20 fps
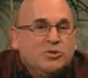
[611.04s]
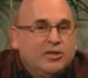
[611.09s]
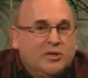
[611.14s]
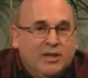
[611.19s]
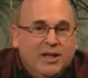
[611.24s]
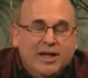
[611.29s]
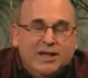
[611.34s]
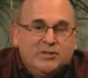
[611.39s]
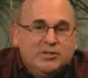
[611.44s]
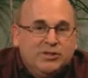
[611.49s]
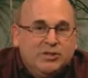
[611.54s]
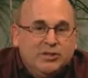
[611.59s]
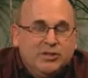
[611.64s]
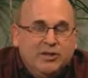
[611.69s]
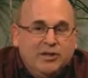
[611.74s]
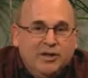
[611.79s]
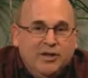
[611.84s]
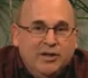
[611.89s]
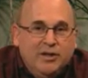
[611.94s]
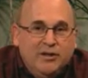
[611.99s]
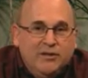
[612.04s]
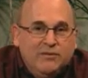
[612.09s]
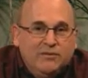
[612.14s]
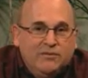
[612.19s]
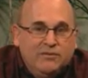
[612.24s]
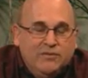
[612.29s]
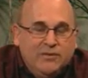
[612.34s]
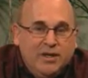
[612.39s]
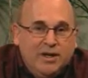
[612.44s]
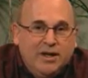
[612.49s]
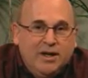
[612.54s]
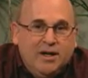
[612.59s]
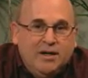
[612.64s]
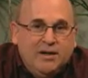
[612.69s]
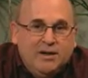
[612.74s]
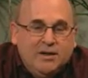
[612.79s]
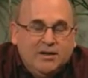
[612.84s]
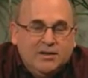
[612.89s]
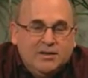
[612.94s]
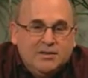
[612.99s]
collection of uh,
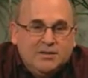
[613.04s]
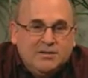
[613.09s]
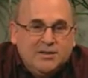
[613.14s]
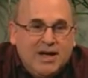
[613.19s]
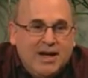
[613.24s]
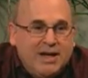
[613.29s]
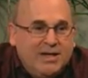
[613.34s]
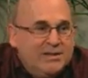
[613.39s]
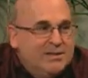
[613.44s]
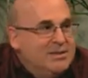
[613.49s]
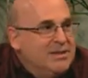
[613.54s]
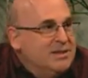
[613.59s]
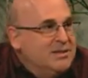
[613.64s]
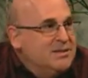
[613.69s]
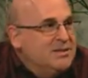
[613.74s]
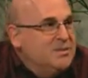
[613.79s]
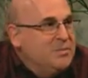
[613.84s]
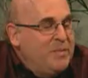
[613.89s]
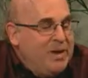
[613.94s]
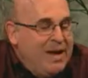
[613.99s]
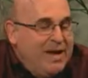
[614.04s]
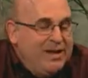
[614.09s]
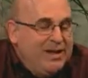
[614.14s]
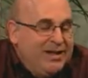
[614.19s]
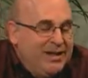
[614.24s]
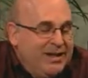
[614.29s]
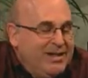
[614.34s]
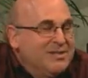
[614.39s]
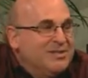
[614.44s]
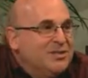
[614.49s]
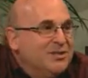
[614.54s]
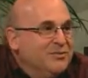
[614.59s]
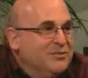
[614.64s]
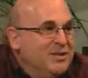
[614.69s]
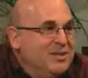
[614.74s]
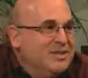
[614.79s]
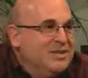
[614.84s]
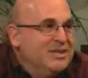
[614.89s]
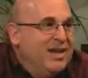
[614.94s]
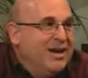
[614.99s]
scientists spanning each of
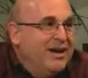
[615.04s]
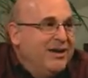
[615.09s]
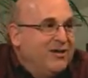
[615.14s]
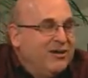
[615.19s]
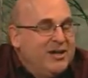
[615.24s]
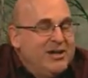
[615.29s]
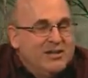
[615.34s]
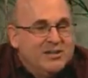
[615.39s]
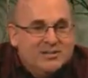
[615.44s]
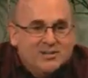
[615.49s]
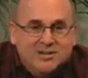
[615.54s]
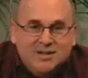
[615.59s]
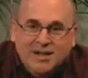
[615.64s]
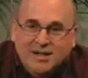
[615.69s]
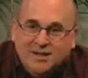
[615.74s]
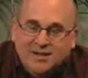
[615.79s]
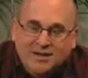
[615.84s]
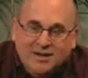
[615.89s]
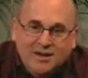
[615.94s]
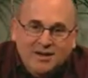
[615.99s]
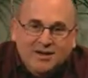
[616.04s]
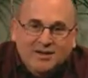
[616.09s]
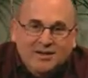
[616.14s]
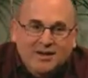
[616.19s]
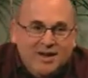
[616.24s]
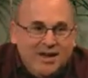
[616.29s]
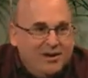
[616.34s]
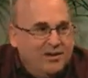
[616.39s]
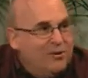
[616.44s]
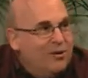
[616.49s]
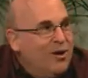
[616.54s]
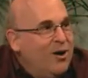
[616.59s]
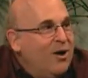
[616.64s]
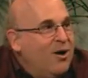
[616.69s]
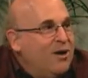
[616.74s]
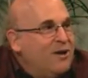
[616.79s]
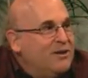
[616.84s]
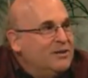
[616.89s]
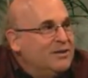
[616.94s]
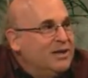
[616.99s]
these areas that mm -hmm. get
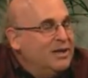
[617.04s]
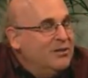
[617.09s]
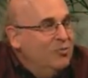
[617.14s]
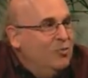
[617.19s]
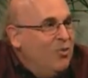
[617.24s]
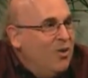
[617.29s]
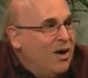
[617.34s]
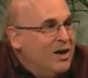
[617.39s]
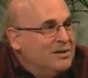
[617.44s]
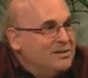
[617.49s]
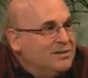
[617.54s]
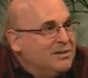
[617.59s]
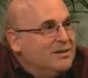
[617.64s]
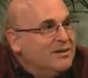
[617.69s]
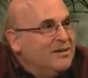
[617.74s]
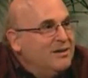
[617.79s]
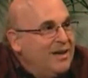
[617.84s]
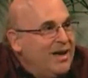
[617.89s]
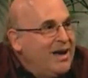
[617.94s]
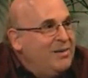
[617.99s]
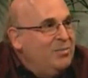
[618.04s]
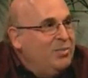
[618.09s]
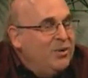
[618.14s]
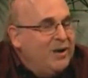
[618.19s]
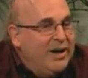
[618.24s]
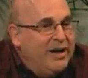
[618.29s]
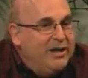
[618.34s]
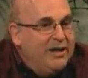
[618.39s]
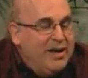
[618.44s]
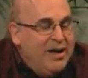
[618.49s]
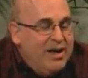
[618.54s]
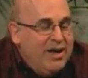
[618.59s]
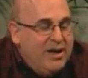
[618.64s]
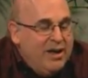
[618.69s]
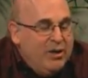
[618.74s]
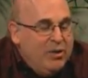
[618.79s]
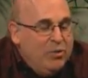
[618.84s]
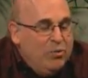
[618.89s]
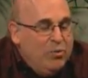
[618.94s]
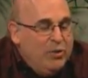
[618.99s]
along and want to collaborate.
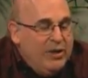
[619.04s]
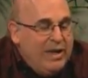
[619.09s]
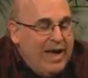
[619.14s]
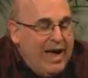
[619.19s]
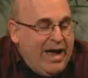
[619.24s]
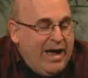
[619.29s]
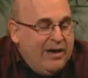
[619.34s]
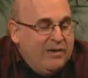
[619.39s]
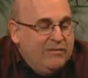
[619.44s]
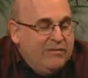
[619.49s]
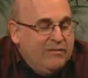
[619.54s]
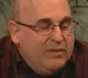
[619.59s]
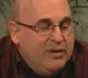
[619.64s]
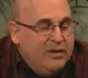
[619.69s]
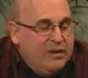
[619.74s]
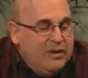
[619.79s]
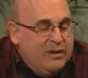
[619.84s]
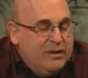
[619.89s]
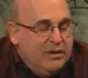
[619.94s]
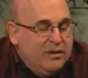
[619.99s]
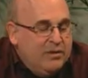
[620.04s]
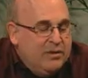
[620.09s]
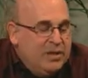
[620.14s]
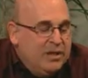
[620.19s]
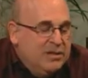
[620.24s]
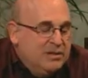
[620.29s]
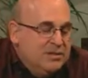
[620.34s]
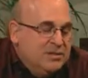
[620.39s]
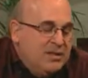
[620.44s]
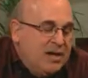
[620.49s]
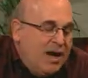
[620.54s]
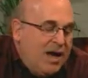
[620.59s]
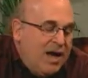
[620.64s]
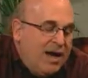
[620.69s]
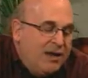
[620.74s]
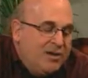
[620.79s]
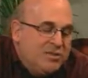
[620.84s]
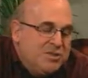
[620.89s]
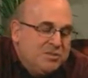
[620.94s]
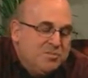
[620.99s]
We have the
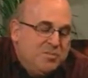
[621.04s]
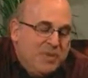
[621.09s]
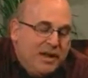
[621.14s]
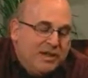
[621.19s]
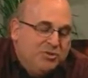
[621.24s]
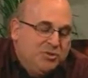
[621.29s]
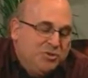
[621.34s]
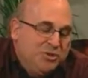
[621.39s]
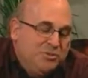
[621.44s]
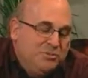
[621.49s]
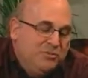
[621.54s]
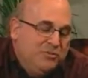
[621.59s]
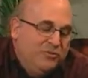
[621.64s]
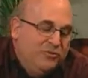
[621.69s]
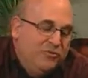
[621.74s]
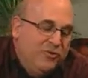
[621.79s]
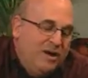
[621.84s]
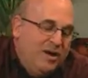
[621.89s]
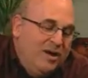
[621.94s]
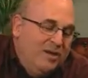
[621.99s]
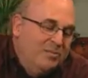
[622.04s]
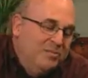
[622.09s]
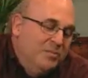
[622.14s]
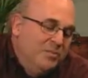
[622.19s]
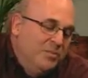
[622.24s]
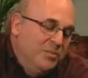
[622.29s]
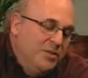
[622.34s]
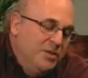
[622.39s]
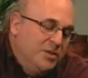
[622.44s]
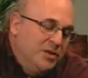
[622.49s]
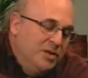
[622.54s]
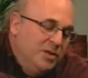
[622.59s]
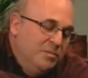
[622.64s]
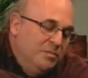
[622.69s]
entire spectrum from the